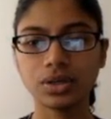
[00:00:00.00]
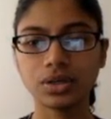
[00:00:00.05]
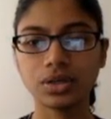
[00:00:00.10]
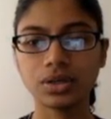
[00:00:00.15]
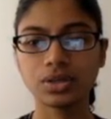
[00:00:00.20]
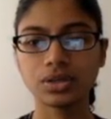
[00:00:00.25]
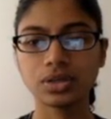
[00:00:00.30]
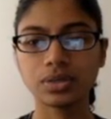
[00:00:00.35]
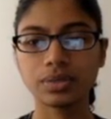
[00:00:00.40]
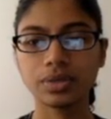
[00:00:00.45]

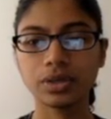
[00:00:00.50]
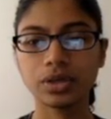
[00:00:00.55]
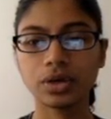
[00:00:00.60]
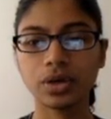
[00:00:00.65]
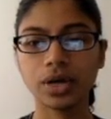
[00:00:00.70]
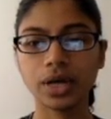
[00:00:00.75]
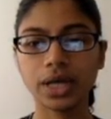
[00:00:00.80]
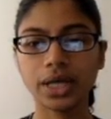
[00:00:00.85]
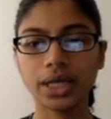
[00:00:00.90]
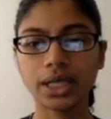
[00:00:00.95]
So I'm going to go
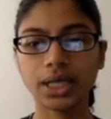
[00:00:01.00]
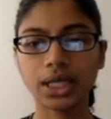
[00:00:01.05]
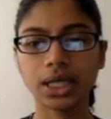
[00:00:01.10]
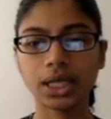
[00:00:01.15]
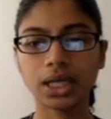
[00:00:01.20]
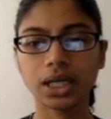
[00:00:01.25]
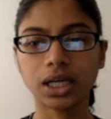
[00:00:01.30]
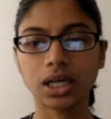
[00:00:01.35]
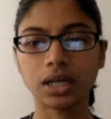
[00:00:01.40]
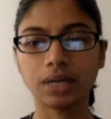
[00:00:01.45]
ahead and
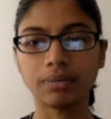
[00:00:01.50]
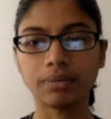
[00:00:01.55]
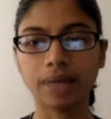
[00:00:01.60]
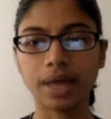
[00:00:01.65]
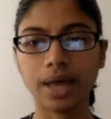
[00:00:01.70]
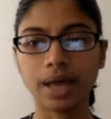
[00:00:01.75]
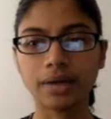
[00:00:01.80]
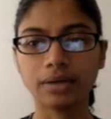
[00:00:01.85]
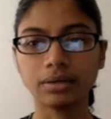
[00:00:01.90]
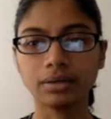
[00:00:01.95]
click on
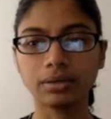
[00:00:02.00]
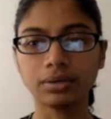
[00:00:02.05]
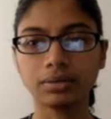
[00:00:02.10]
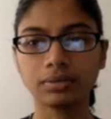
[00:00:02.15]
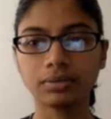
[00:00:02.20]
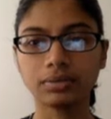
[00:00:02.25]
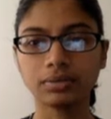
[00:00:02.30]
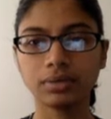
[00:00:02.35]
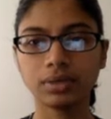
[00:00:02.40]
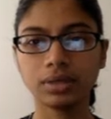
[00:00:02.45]
paddle.
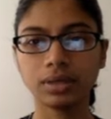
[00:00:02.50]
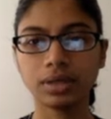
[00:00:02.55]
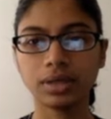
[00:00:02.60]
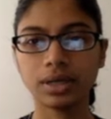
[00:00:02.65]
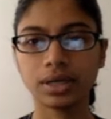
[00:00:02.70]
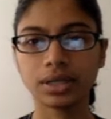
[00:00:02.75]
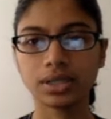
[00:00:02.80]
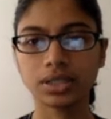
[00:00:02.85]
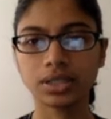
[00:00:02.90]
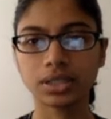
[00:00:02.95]
And
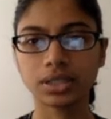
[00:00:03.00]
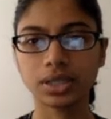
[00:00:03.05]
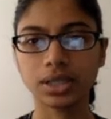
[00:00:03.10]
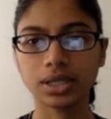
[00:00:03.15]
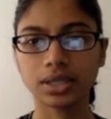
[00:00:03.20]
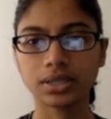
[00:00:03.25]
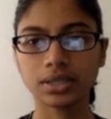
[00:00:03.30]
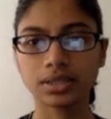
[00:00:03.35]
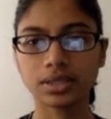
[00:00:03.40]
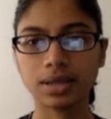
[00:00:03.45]
actually, I can
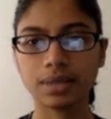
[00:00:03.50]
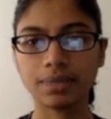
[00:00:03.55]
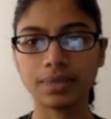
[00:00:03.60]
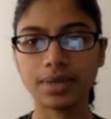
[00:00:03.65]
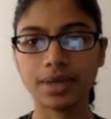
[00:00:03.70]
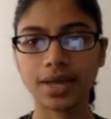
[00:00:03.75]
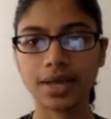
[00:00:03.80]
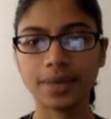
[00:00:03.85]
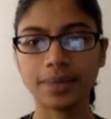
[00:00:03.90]
stop that.